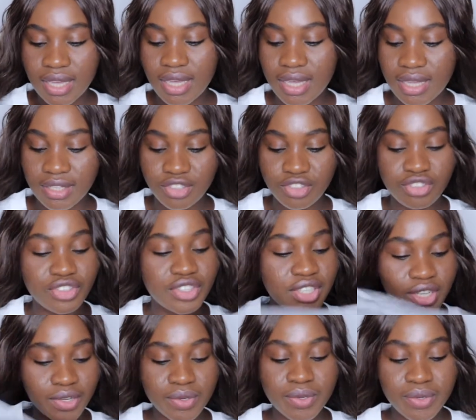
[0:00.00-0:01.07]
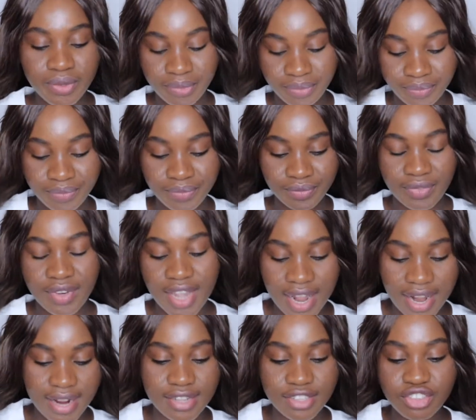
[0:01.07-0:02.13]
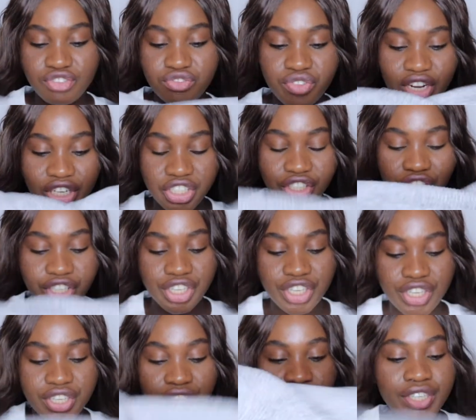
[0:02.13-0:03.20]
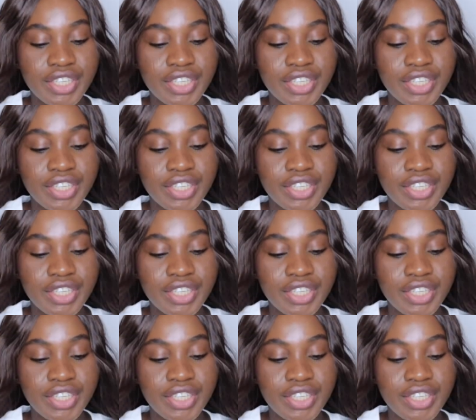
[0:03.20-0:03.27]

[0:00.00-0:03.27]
It's still stretchy,